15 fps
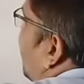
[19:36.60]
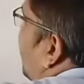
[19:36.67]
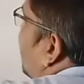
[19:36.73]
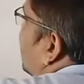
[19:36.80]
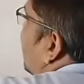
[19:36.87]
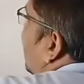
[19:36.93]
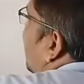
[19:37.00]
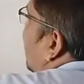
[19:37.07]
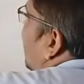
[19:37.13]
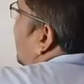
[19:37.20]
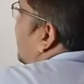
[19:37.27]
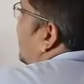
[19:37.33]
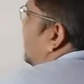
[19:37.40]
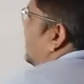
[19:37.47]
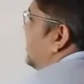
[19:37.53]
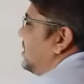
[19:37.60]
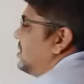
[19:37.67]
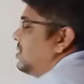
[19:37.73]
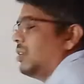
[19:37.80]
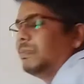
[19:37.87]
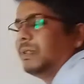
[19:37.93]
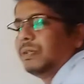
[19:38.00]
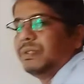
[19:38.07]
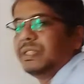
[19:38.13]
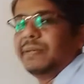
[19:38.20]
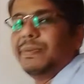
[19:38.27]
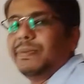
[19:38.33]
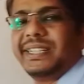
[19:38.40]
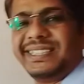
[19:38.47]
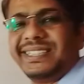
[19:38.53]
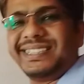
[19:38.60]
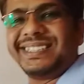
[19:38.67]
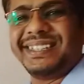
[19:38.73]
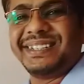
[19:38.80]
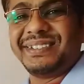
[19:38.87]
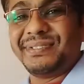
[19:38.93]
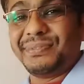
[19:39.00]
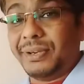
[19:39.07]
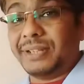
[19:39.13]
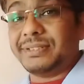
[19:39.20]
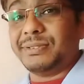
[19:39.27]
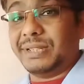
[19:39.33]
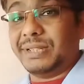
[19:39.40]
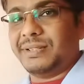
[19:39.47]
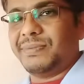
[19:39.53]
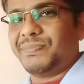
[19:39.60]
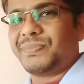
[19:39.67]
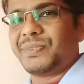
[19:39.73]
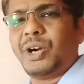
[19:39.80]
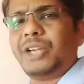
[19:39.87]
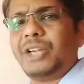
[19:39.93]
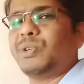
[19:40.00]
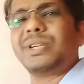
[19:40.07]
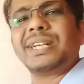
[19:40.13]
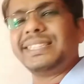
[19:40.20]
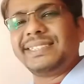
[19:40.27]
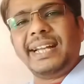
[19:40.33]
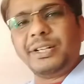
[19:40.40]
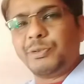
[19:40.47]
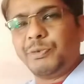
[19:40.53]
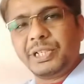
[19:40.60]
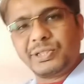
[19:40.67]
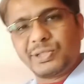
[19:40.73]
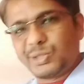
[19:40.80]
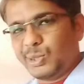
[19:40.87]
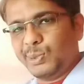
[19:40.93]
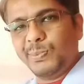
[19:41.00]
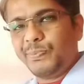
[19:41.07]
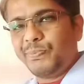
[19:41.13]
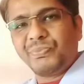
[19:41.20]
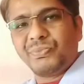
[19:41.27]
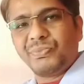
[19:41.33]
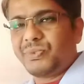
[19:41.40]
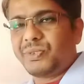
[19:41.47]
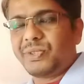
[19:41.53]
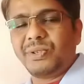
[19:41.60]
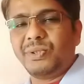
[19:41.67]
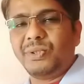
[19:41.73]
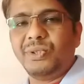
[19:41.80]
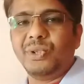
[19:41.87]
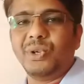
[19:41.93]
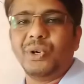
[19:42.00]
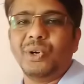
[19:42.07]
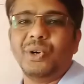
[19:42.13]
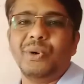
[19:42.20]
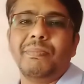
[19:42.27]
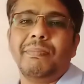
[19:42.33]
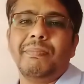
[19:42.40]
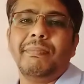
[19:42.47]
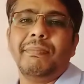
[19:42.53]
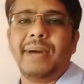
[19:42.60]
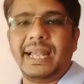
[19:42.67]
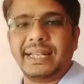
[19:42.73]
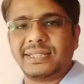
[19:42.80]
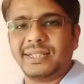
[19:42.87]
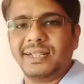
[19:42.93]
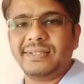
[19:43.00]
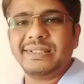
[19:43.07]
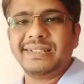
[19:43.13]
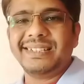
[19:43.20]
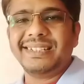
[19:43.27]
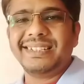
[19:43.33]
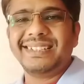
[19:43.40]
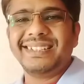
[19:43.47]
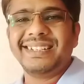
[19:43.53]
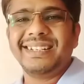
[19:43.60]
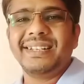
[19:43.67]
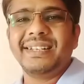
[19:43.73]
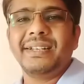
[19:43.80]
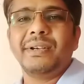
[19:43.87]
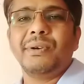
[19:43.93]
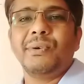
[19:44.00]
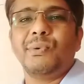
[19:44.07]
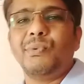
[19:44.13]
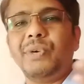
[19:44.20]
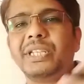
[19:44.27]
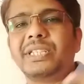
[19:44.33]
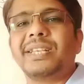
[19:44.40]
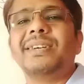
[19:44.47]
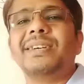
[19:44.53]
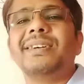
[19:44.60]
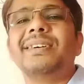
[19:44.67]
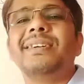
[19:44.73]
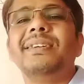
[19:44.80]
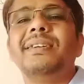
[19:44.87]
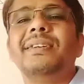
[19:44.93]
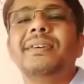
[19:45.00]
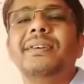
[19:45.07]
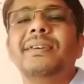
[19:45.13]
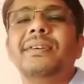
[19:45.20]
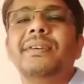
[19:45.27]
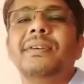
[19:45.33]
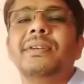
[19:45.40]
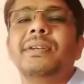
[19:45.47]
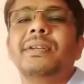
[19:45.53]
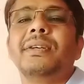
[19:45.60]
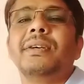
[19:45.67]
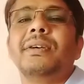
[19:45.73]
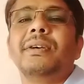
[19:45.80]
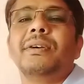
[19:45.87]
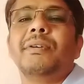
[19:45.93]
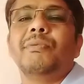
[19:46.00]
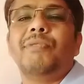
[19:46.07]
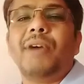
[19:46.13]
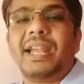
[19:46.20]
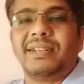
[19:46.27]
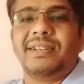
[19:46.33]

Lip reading: one may start with 4 if he knows the test of divisibilities very well. Or you can start with 2. No matter which